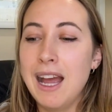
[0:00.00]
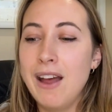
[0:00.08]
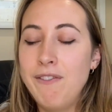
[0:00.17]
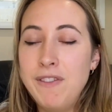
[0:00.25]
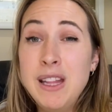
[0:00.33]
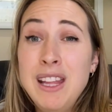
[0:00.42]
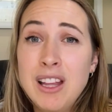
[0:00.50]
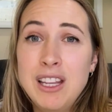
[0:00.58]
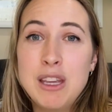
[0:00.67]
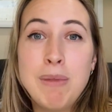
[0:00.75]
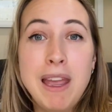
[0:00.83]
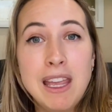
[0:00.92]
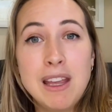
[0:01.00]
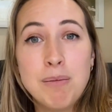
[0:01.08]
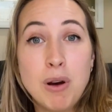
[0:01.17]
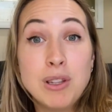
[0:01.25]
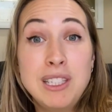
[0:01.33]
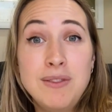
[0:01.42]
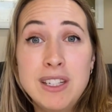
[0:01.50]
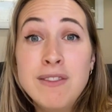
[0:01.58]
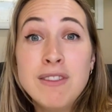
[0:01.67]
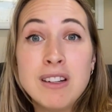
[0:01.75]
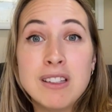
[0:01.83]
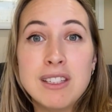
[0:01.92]
feeling like you're making a positive
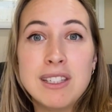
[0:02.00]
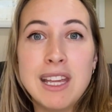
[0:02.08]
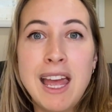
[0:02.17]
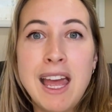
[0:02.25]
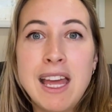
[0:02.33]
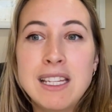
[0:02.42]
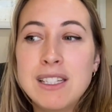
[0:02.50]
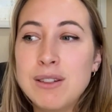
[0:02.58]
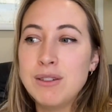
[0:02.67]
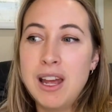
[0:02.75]
difference and